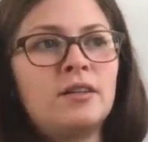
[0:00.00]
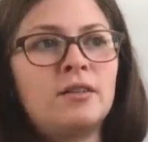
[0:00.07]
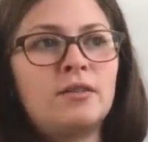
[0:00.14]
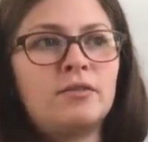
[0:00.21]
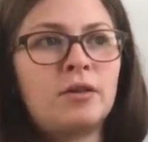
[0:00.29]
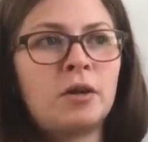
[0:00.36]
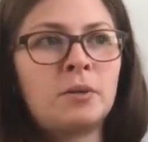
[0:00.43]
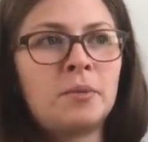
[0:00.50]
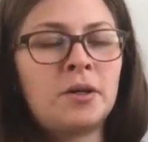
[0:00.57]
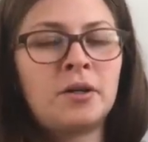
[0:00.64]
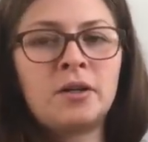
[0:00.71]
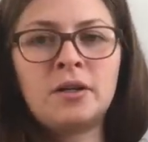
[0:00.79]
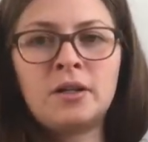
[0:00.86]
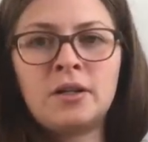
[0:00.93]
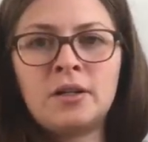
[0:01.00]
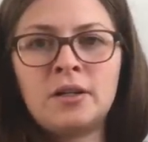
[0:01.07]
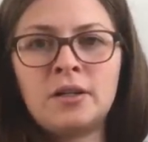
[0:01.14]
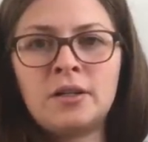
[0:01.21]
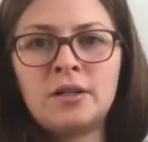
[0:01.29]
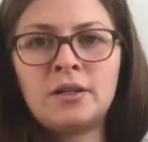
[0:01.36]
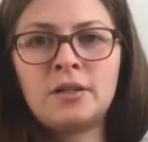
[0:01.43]
The
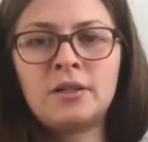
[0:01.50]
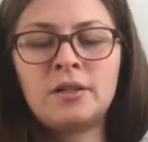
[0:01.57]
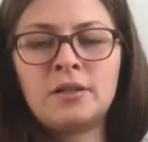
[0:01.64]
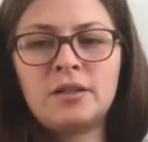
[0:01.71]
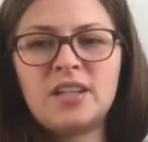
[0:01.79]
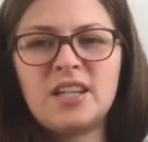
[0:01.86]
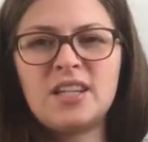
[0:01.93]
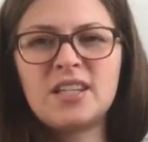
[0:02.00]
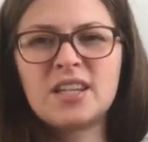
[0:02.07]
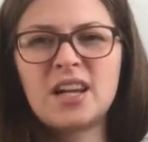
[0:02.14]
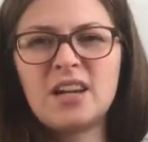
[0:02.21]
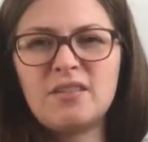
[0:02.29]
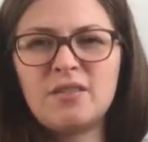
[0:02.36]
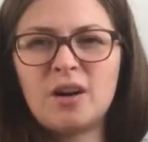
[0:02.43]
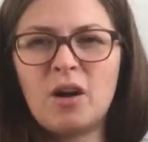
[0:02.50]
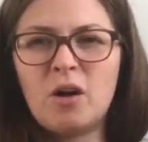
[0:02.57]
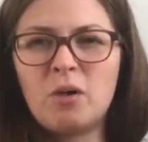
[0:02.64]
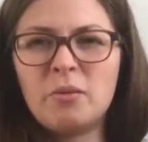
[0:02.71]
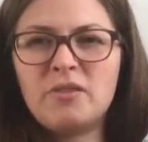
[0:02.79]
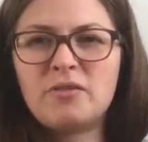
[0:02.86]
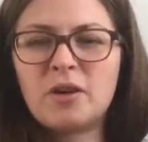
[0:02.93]
farmer, he's kind of a
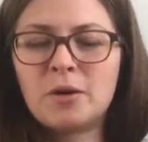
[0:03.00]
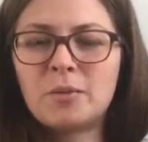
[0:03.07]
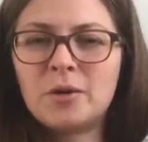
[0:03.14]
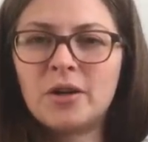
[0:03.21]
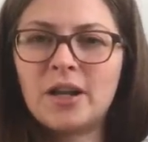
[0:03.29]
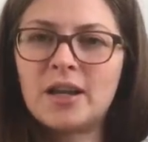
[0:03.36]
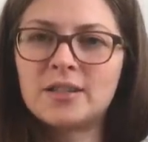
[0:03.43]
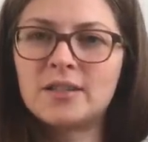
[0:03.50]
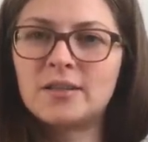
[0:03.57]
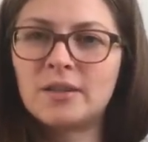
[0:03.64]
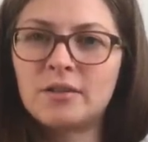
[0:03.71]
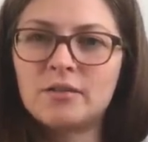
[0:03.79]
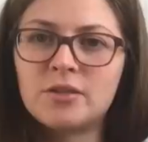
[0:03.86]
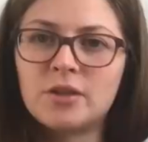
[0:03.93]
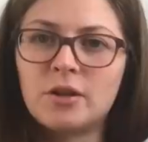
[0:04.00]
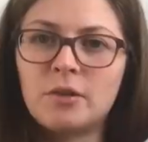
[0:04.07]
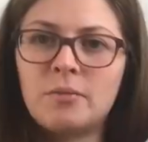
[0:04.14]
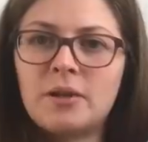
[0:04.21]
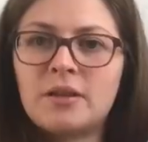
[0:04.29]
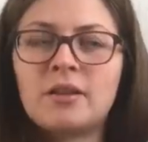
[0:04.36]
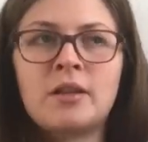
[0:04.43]
hobby farmer. He has another
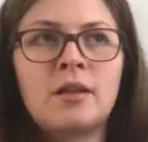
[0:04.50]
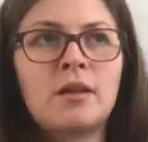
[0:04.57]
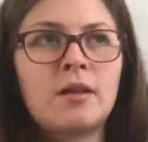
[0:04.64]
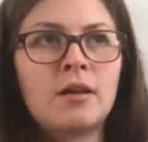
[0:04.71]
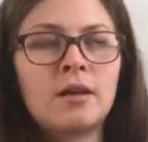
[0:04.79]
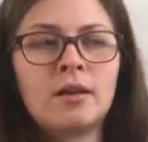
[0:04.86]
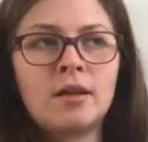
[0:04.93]
job, I think.